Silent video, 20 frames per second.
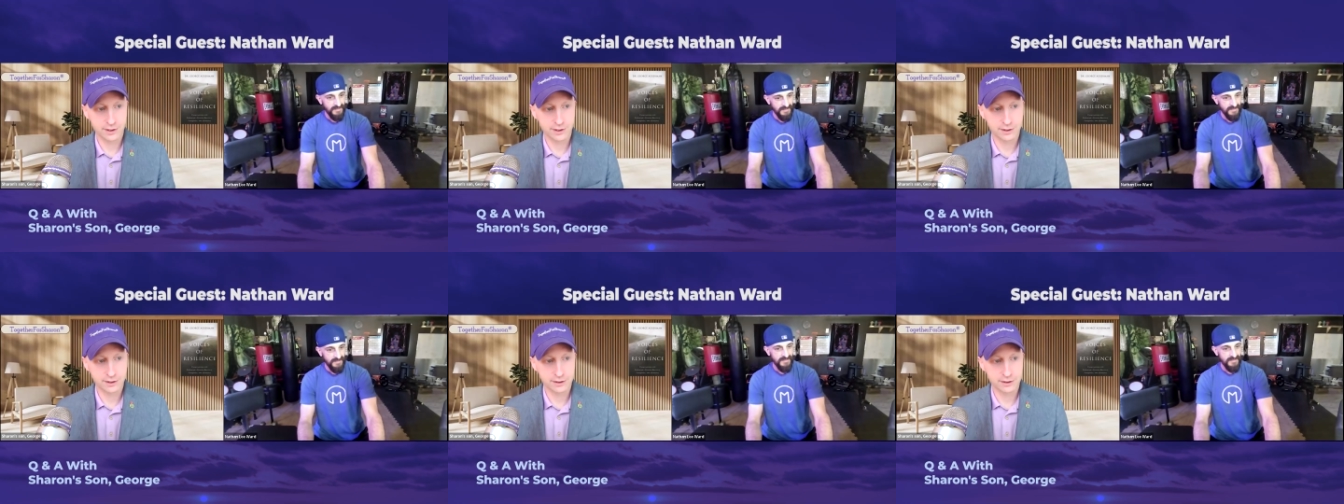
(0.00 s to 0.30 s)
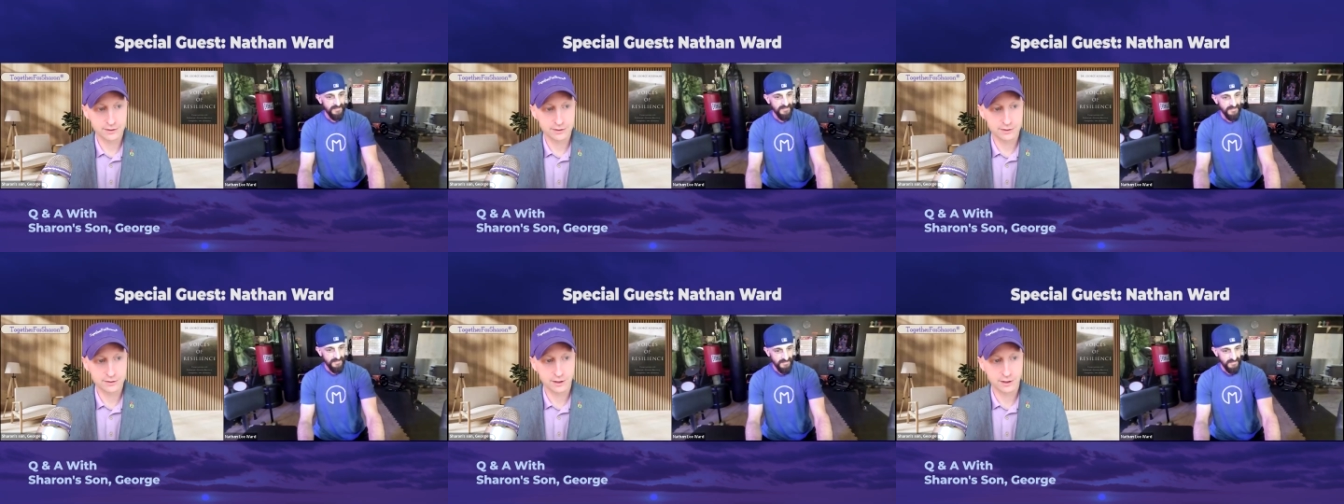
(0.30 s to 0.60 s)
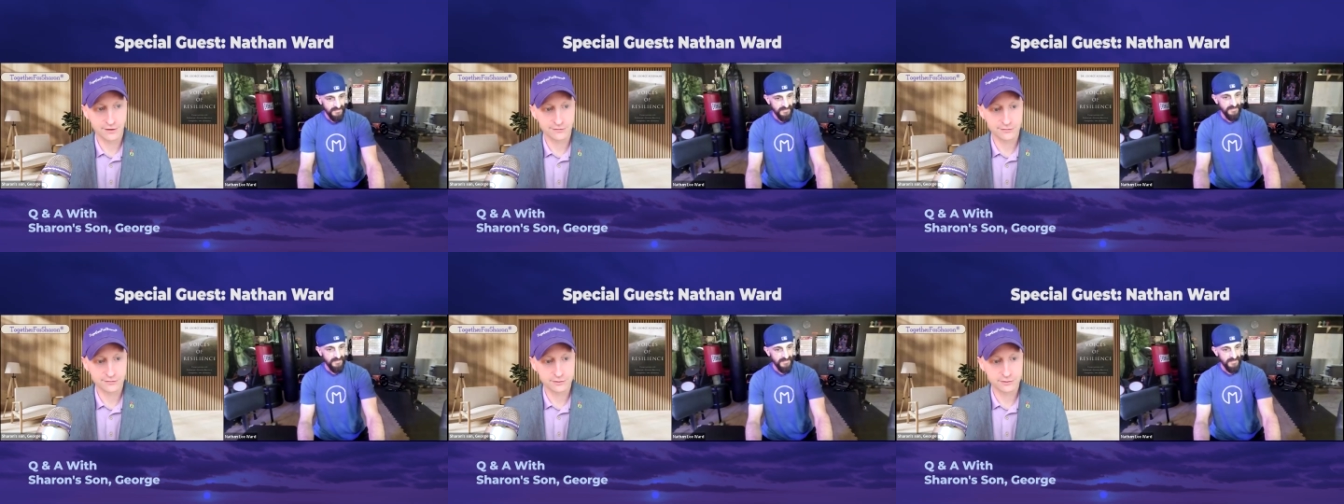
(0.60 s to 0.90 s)
and it's
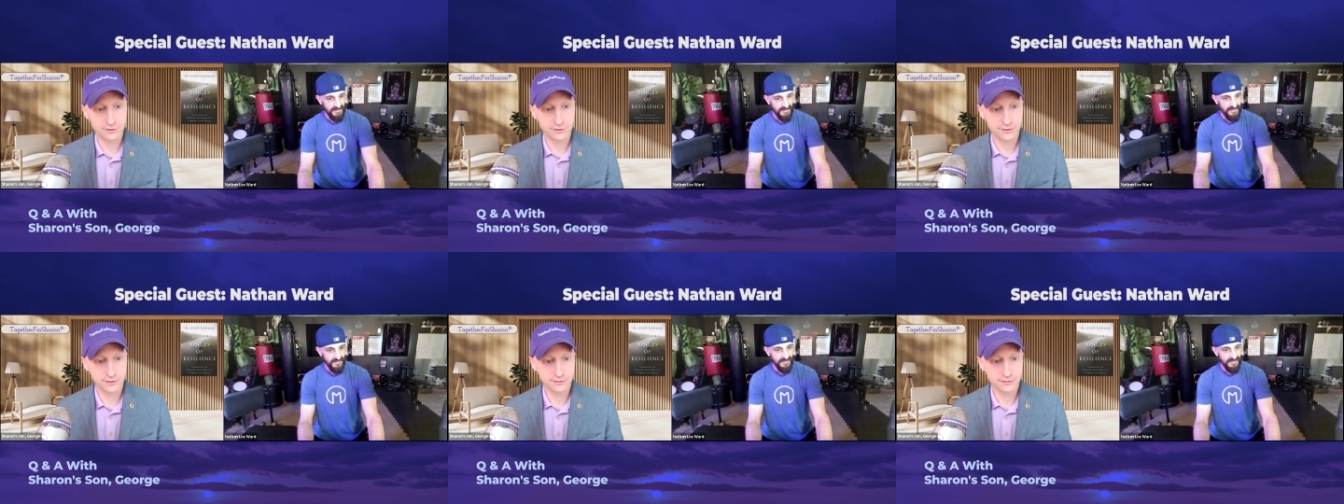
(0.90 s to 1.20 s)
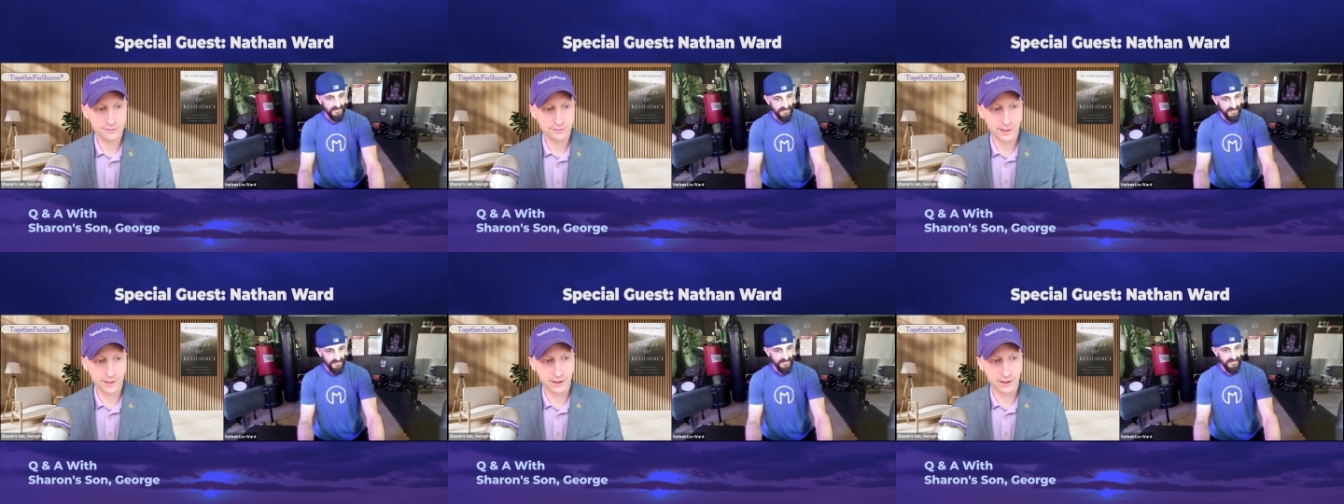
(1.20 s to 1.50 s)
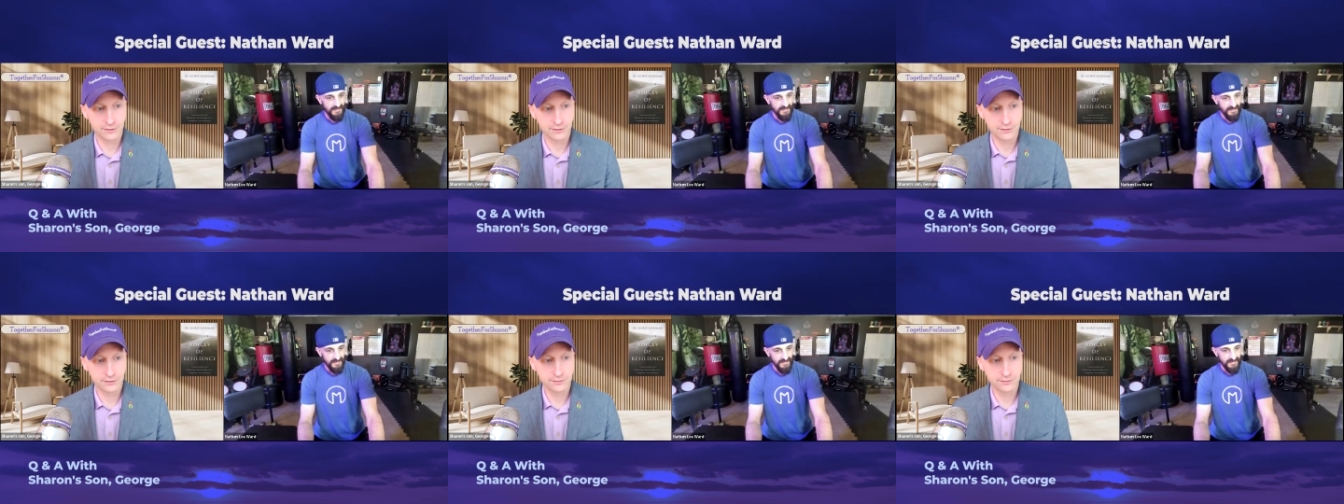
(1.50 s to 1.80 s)
tough due to my
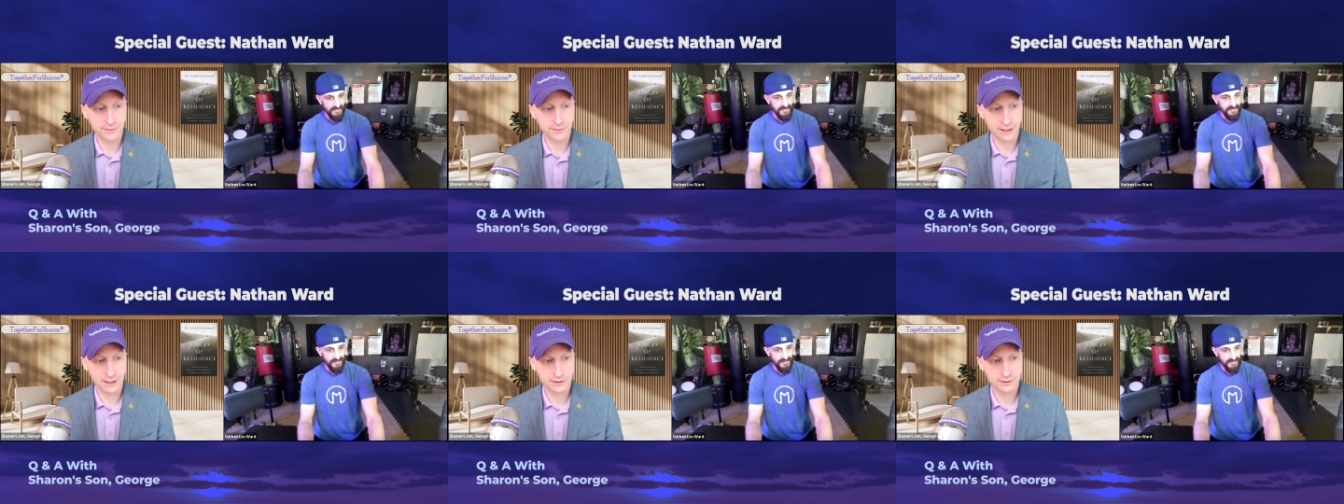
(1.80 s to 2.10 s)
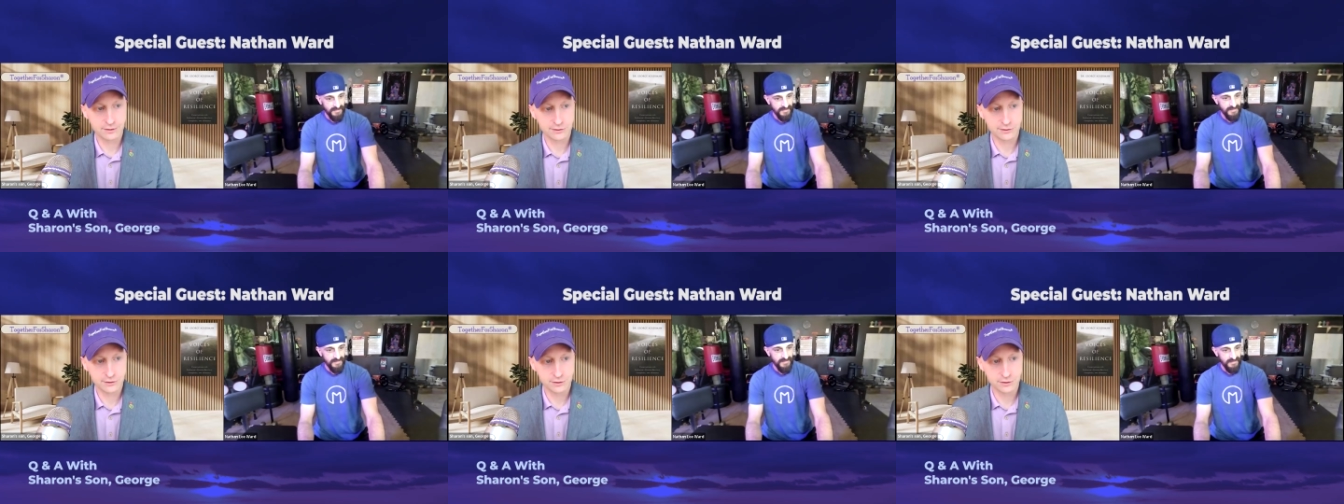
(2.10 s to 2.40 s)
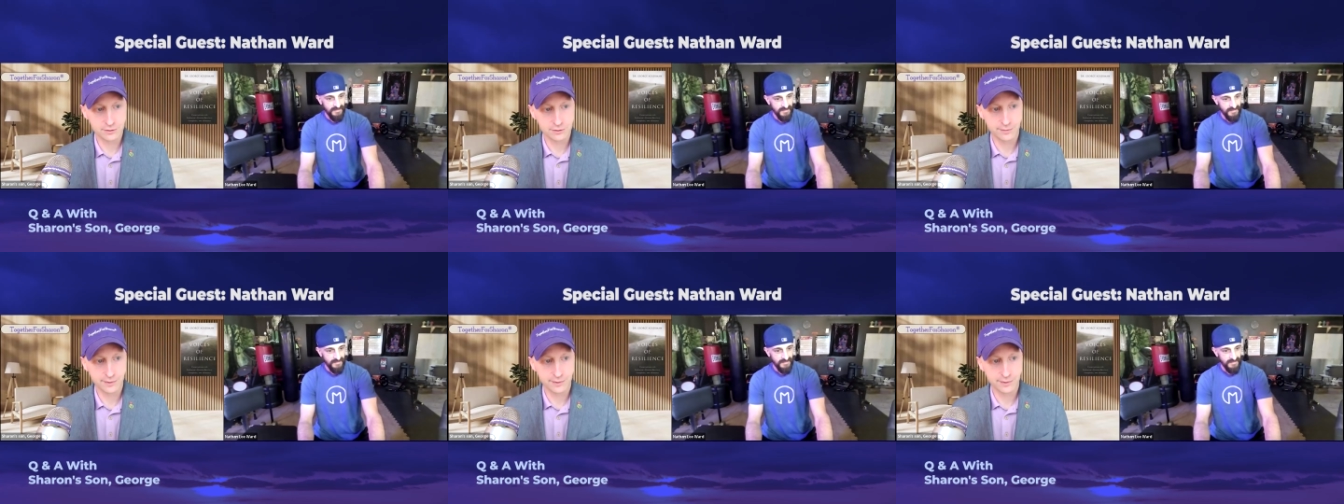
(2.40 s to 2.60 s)
own medical issues.